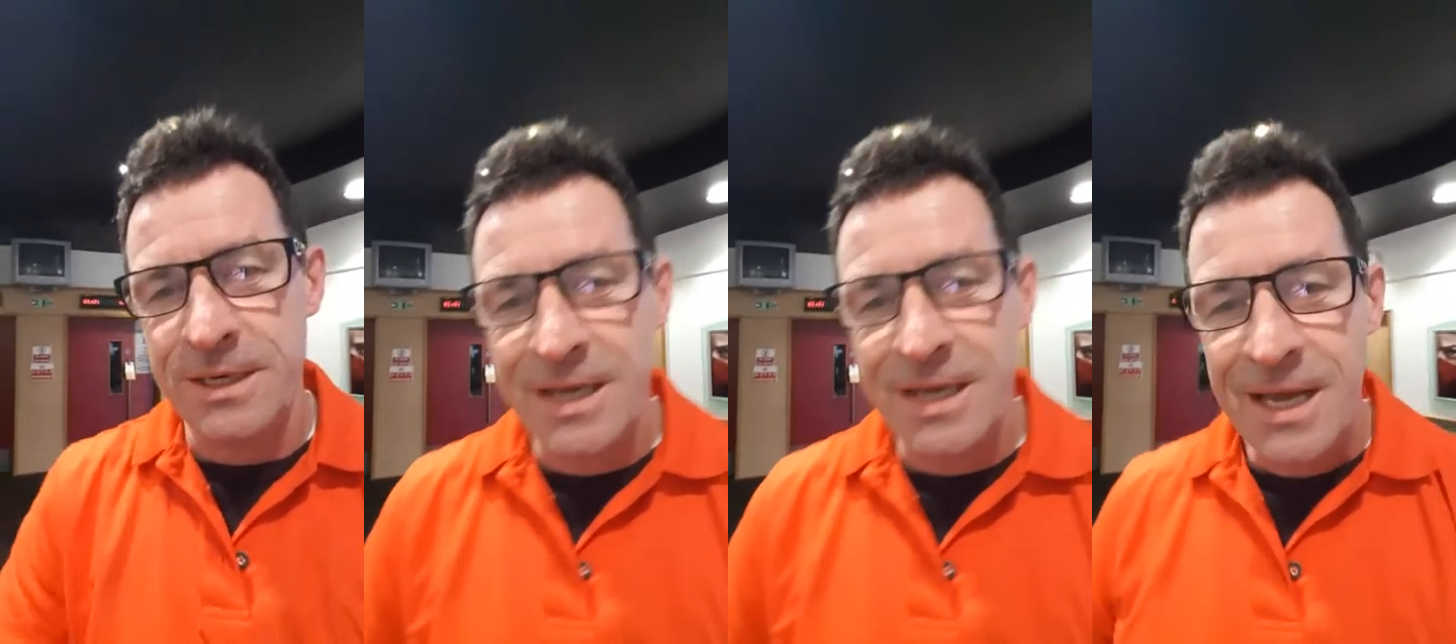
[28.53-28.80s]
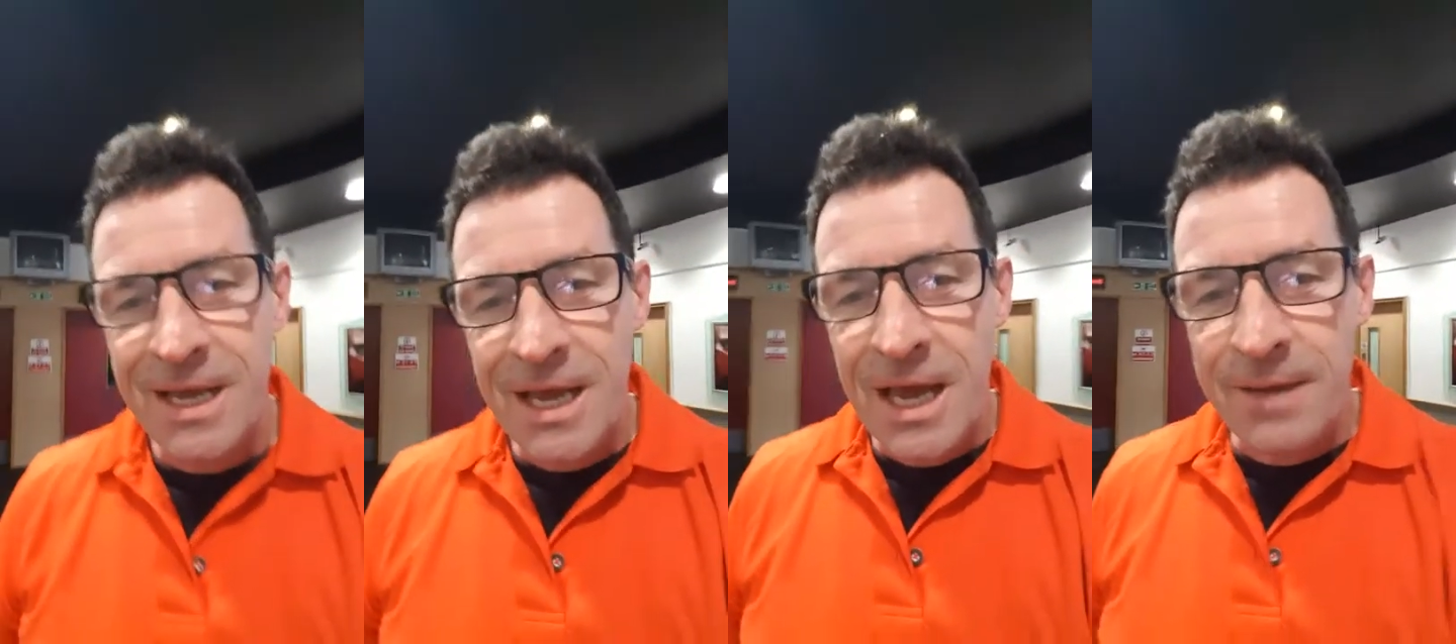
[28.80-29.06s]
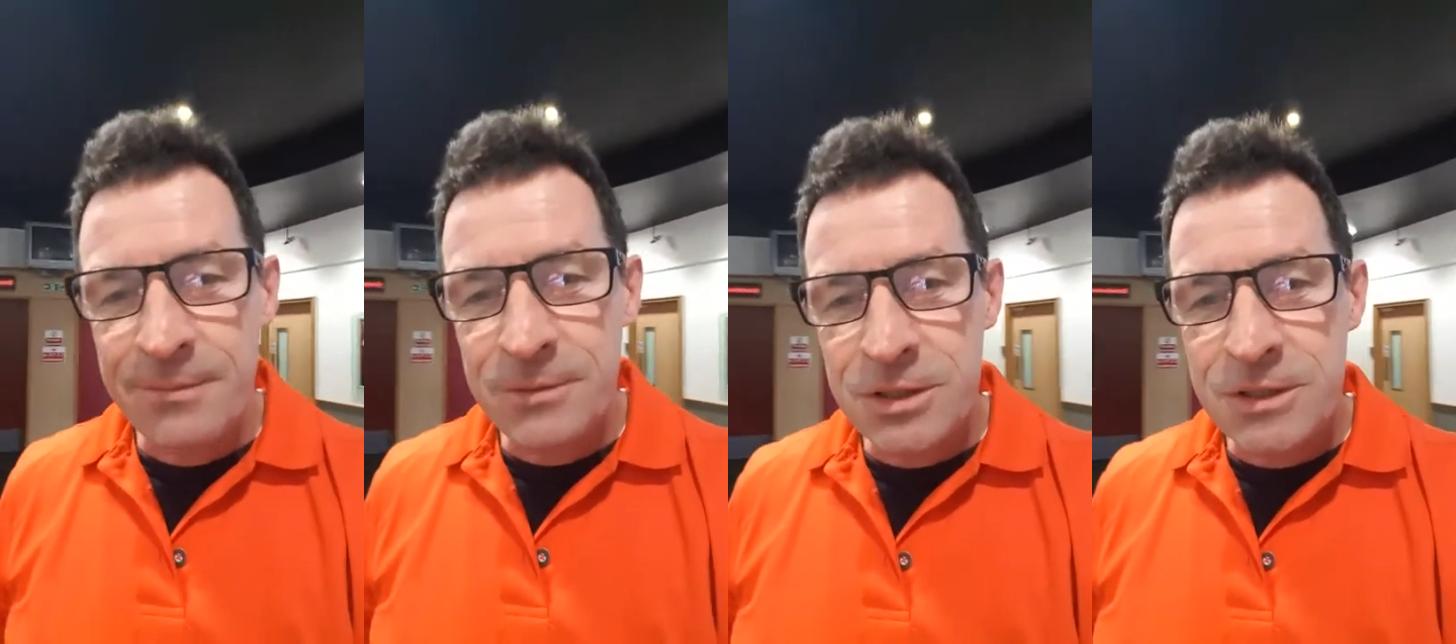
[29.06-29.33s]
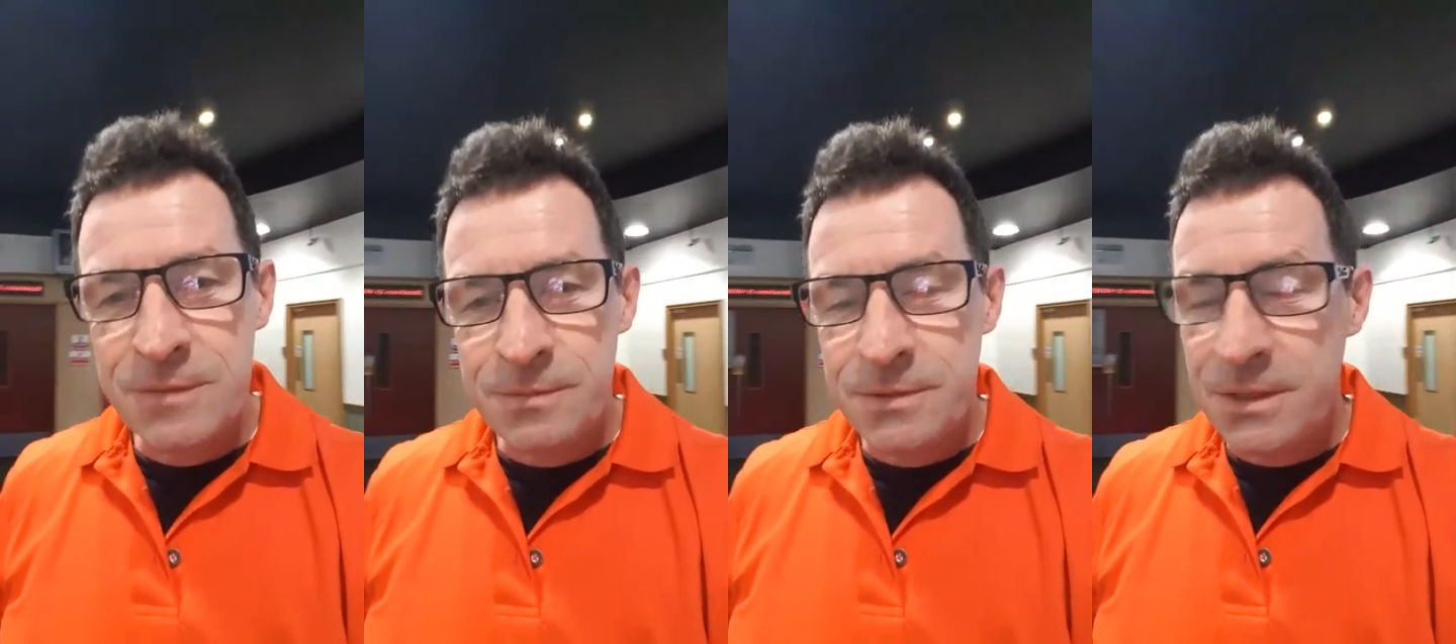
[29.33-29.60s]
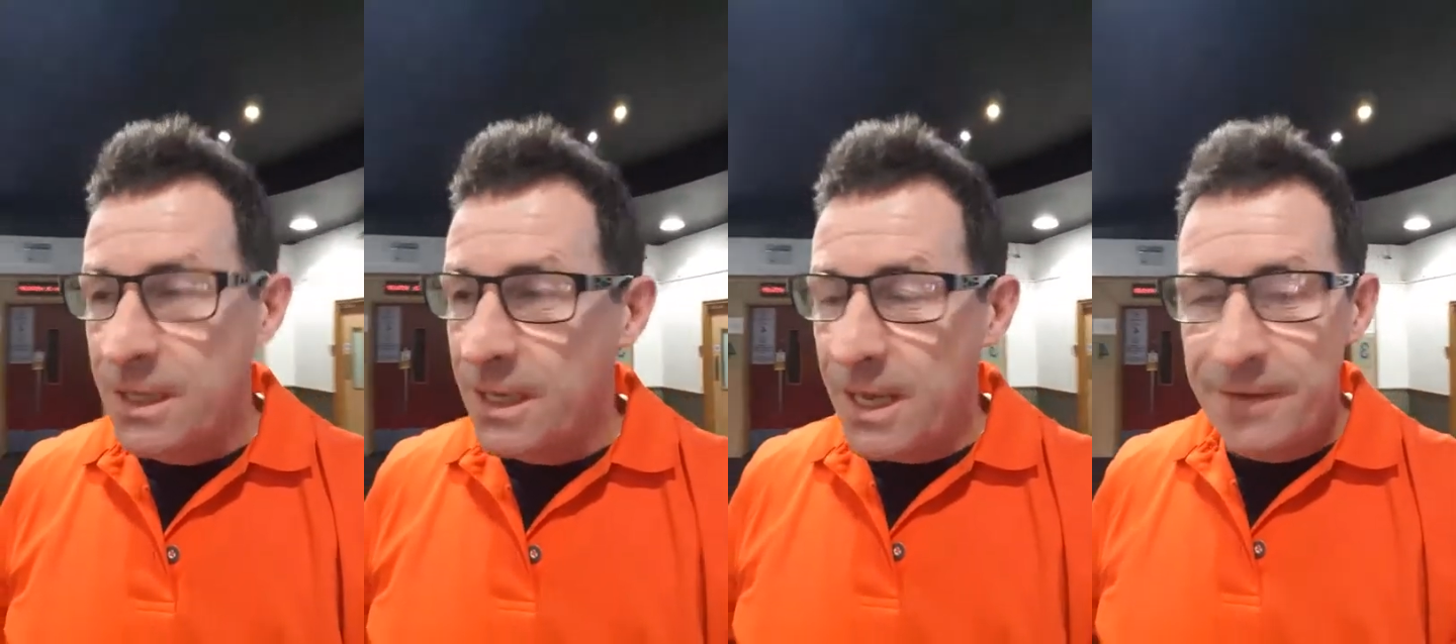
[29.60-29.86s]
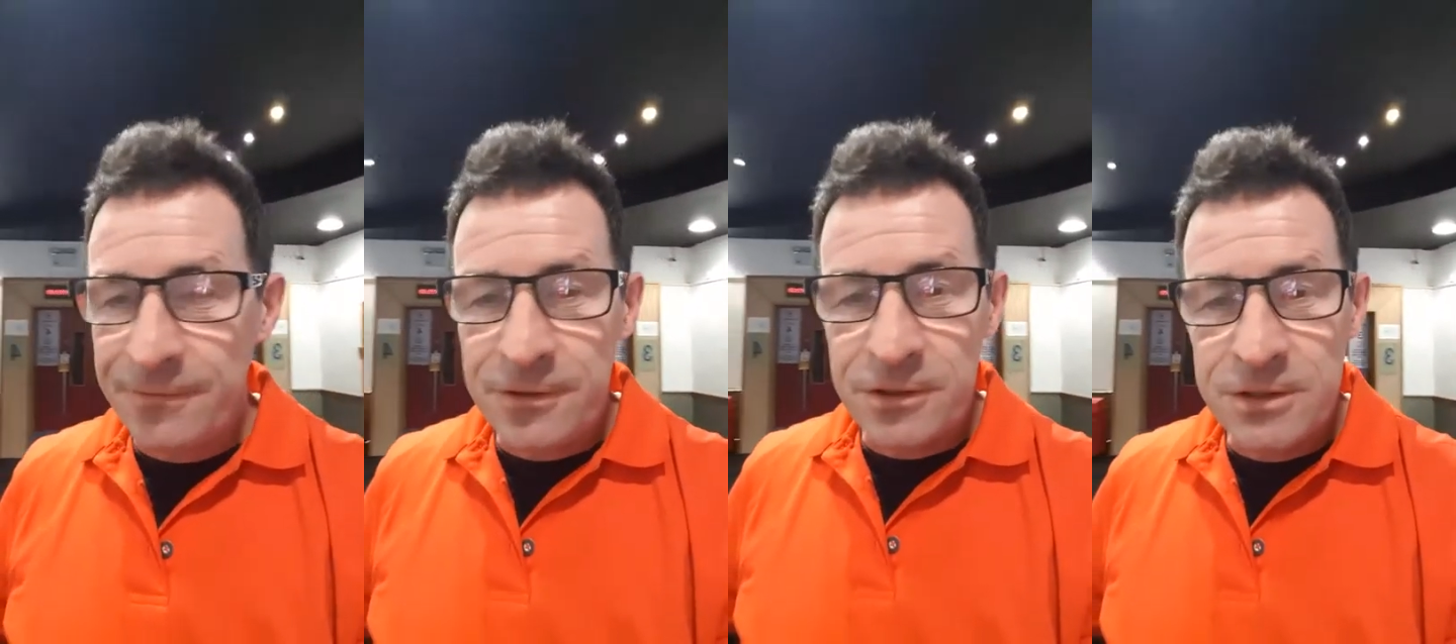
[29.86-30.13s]
I'm just
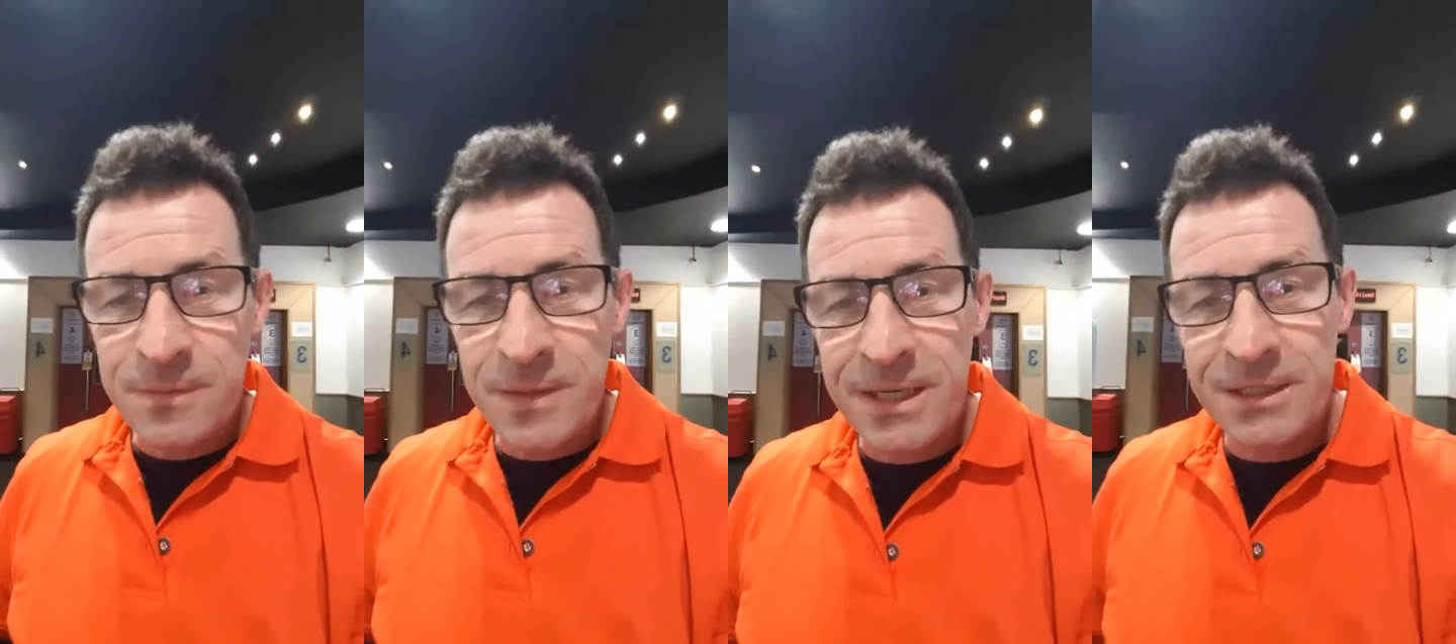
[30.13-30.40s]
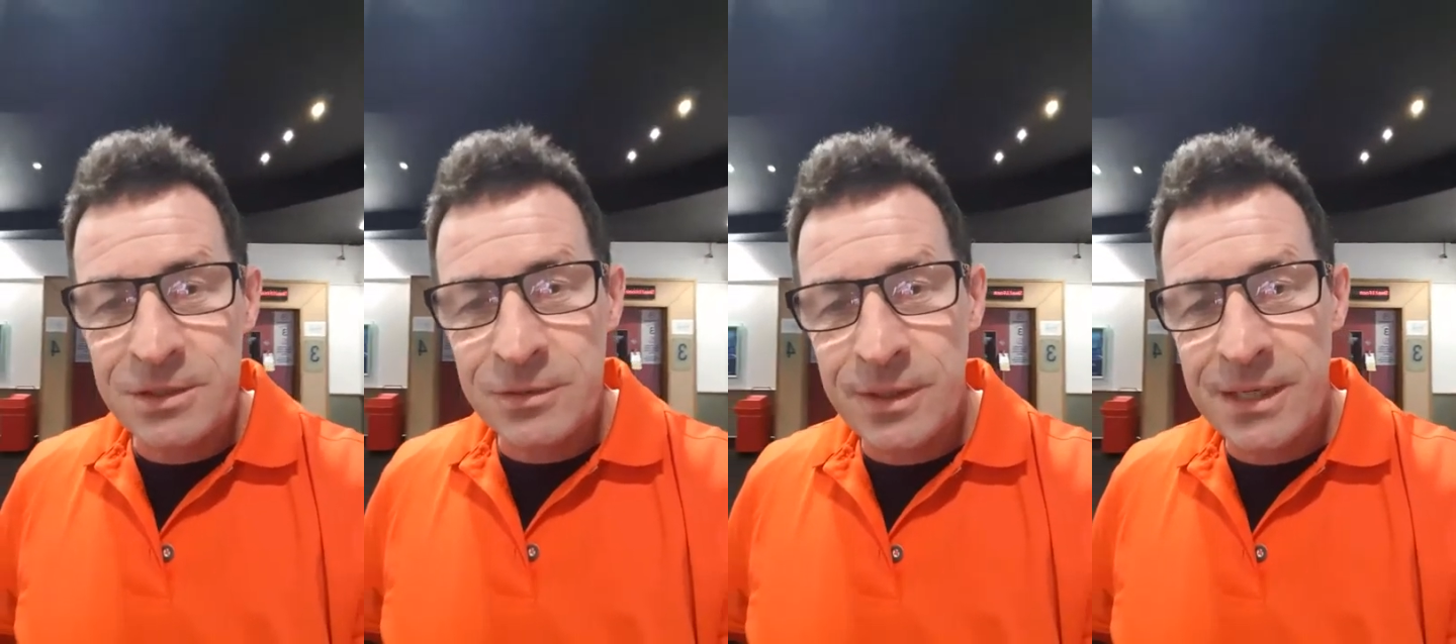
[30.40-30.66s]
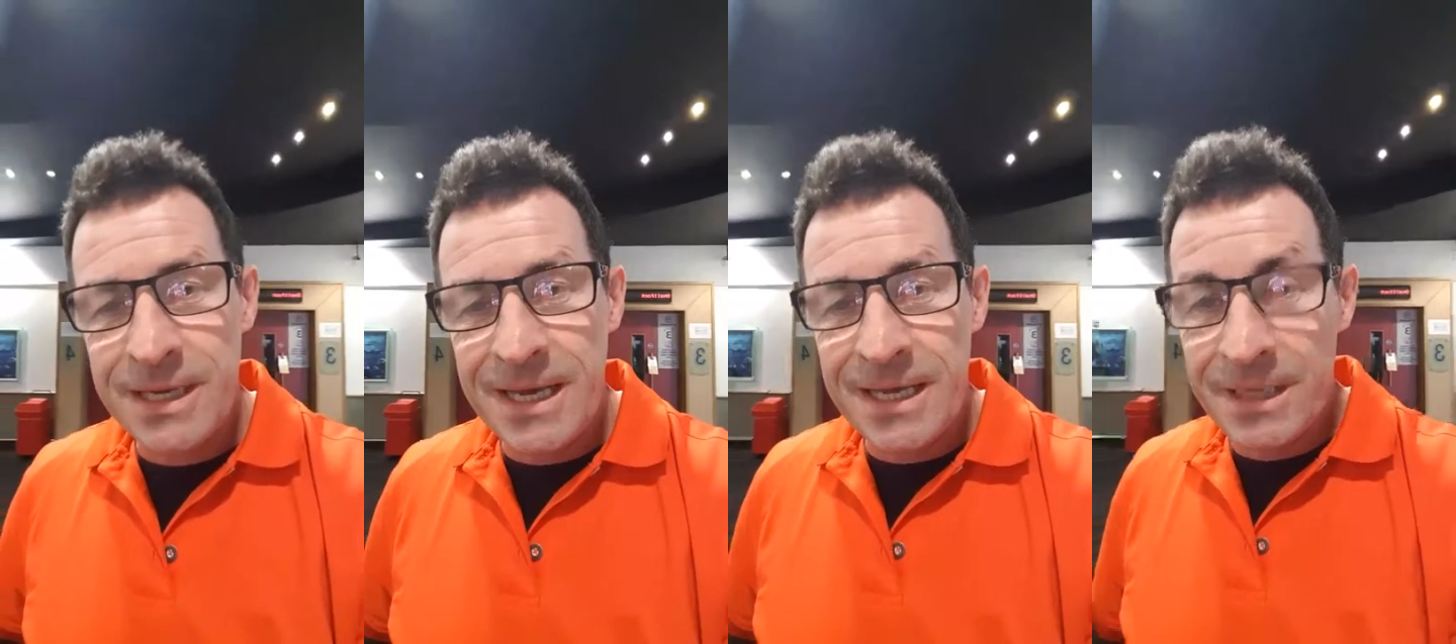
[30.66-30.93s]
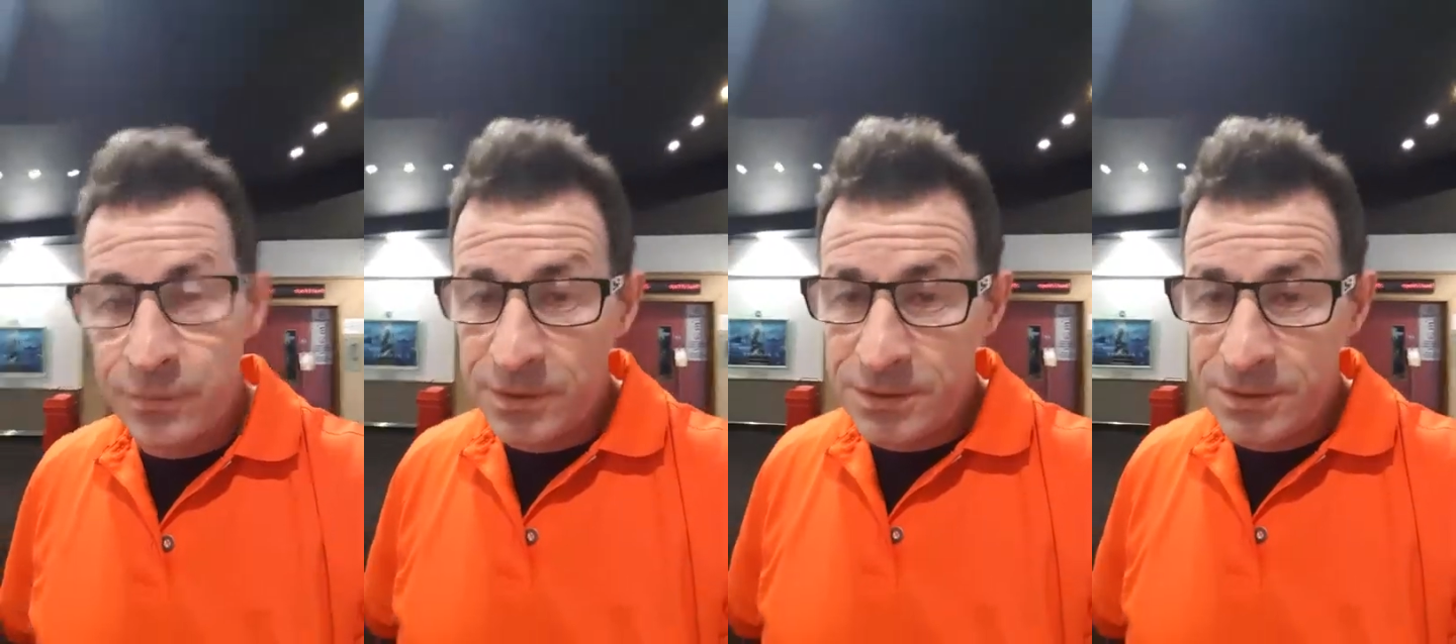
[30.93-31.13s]
after speaking to a lady,